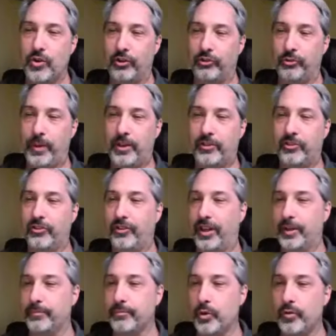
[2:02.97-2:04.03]
indoor spaces
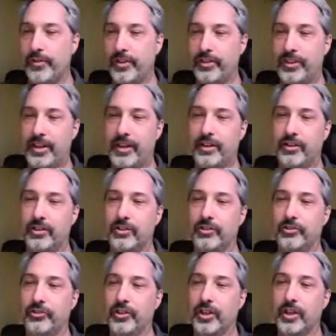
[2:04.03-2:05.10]
like movie
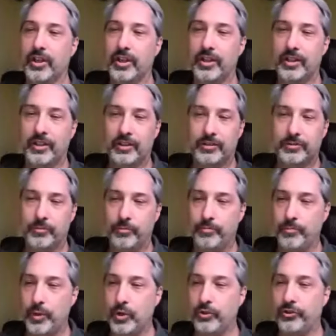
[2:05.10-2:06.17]
theaters,
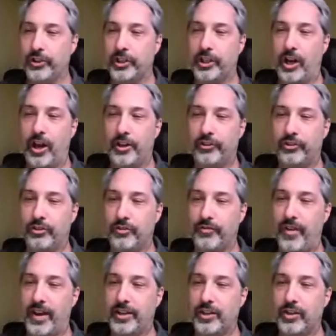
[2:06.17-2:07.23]
music
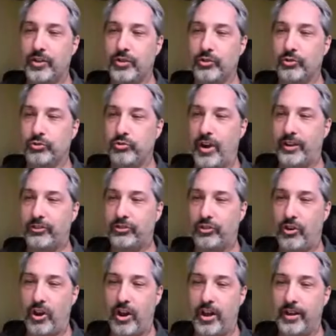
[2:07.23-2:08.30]
concert venues,
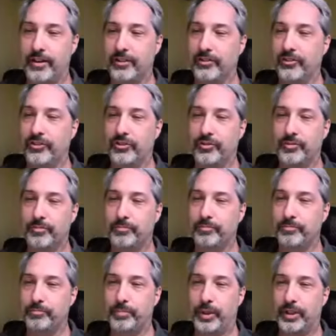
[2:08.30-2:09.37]
restaurants,
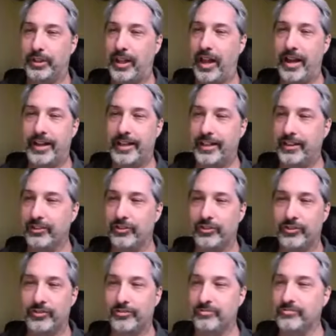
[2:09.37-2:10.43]

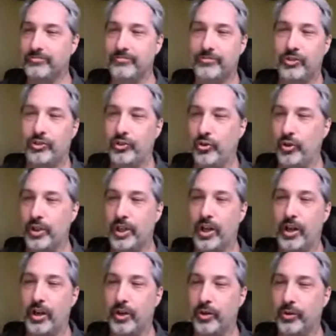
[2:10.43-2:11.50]
Pilates
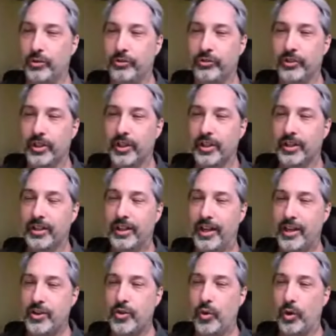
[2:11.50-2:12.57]
studios,
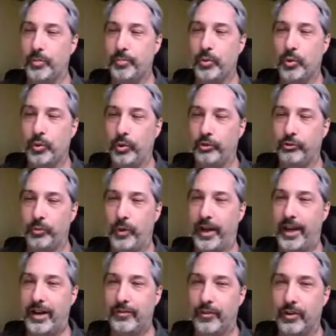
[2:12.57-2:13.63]
indoor pools,
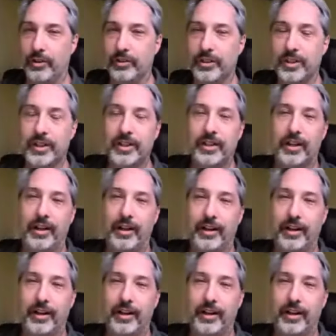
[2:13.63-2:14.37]
whatever,